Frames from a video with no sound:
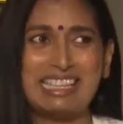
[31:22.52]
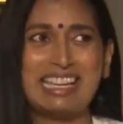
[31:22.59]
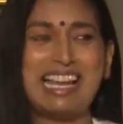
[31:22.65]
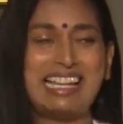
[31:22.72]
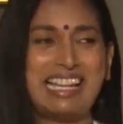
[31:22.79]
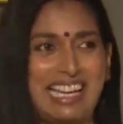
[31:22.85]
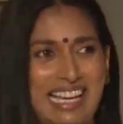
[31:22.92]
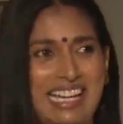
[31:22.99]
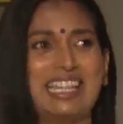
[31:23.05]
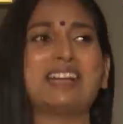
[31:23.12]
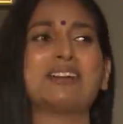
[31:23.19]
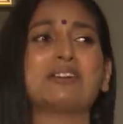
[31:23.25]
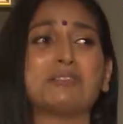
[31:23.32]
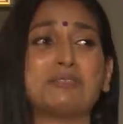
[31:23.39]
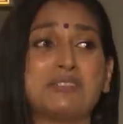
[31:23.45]
in LA, and
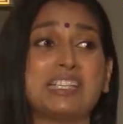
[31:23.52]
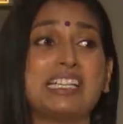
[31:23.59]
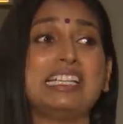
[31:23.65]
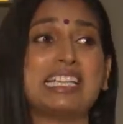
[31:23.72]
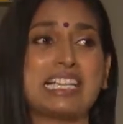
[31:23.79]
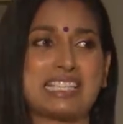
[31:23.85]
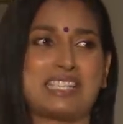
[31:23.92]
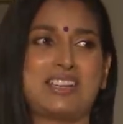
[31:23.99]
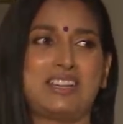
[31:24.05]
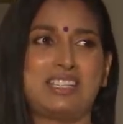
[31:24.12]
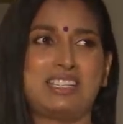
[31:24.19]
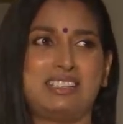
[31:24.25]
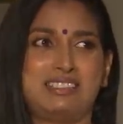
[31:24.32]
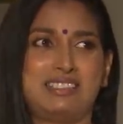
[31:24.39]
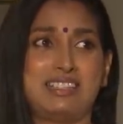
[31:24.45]
I got really
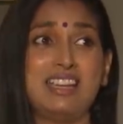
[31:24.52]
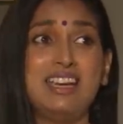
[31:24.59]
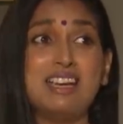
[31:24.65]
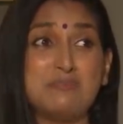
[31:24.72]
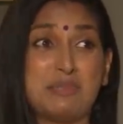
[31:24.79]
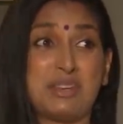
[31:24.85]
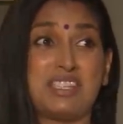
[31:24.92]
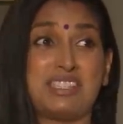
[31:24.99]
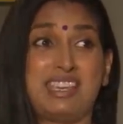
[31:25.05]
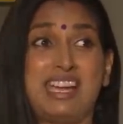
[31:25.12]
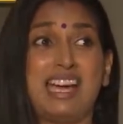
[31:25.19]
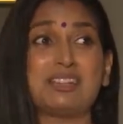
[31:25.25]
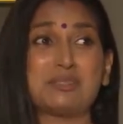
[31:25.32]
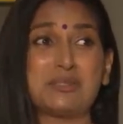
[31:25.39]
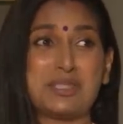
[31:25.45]
excited because they
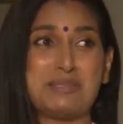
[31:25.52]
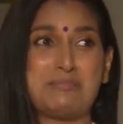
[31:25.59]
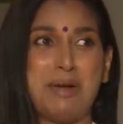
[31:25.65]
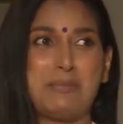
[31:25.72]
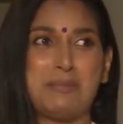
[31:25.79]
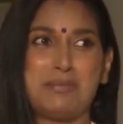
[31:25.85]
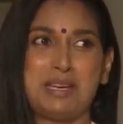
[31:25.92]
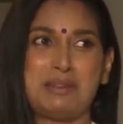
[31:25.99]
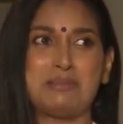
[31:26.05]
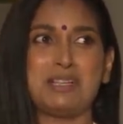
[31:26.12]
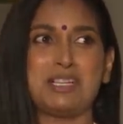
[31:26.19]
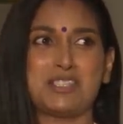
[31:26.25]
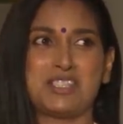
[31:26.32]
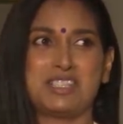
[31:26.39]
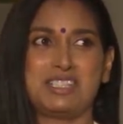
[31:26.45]
had all this Peppa Pig
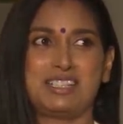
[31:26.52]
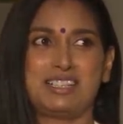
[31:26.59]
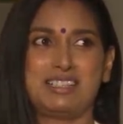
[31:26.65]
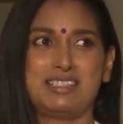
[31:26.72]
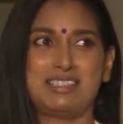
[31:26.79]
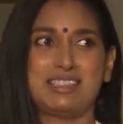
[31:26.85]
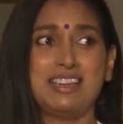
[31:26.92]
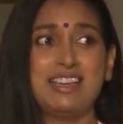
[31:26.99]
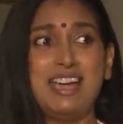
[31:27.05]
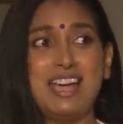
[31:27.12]
merchandise. Mm.